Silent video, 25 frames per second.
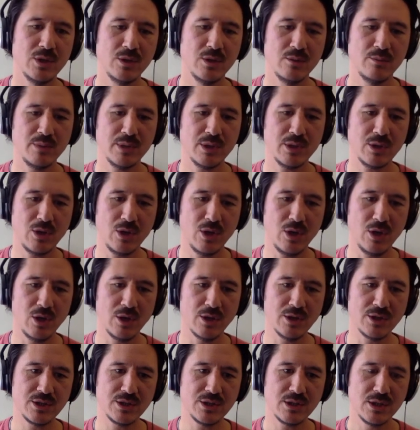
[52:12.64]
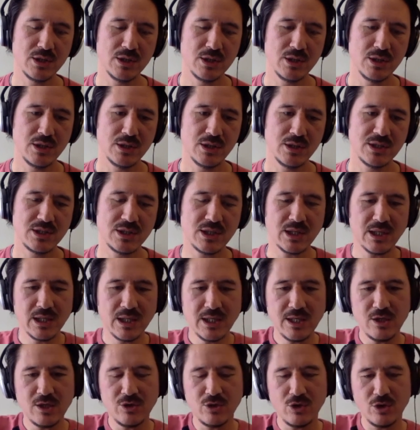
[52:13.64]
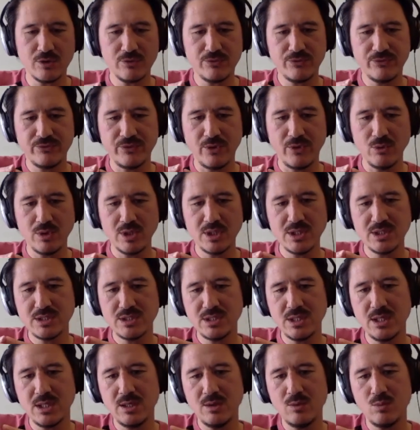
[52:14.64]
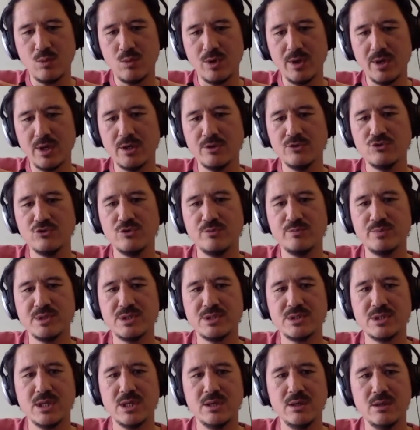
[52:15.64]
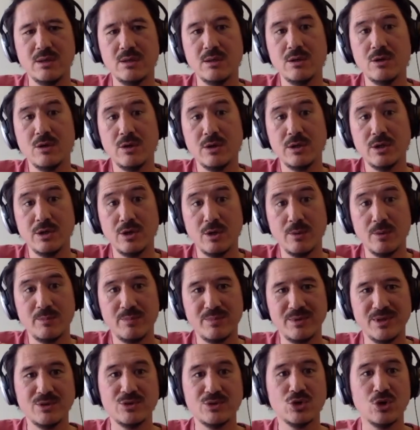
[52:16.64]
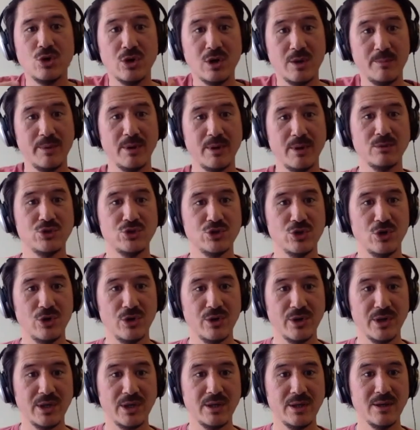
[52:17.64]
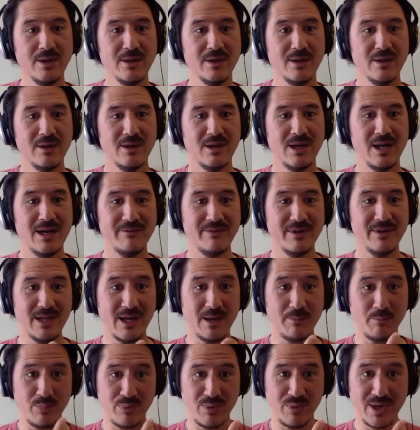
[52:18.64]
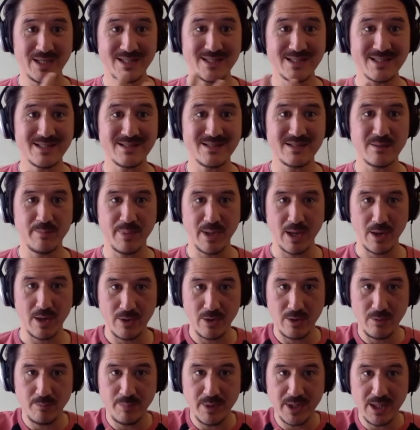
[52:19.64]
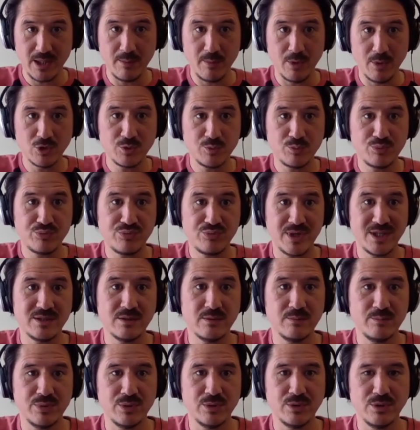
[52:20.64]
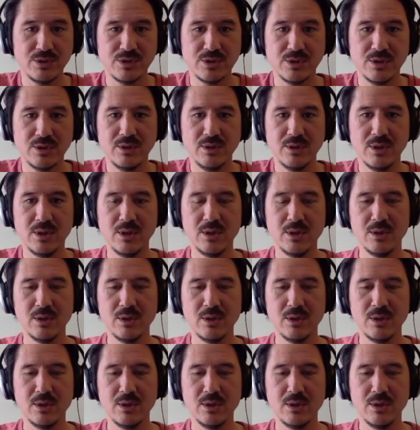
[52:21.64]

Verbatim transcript: because suddenly you're not focusing one hundred percent, and not you're not. You talk about joy, having that presence about her and being the most present person.